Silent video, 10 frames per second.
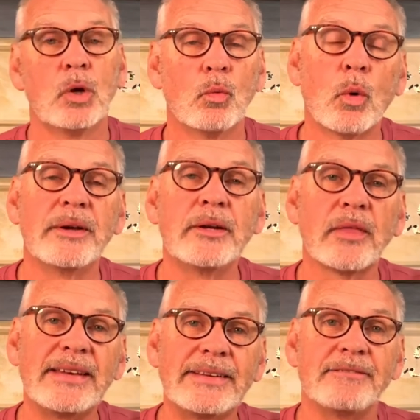Well, we know
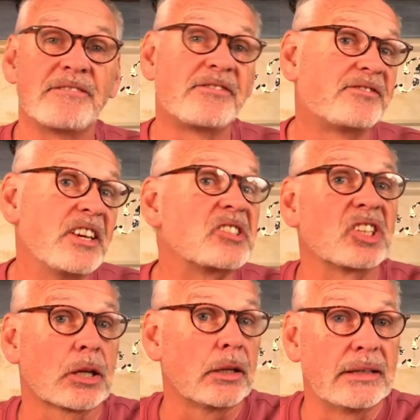they didn't
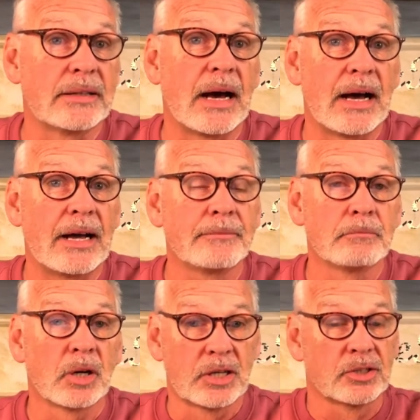physically die
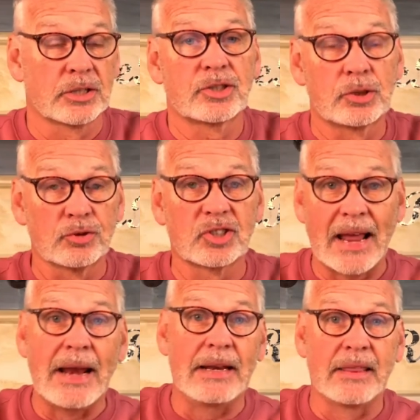because they're still
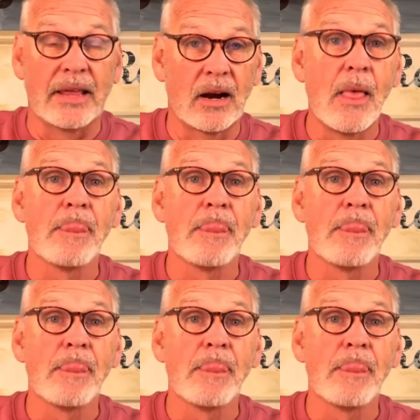standing there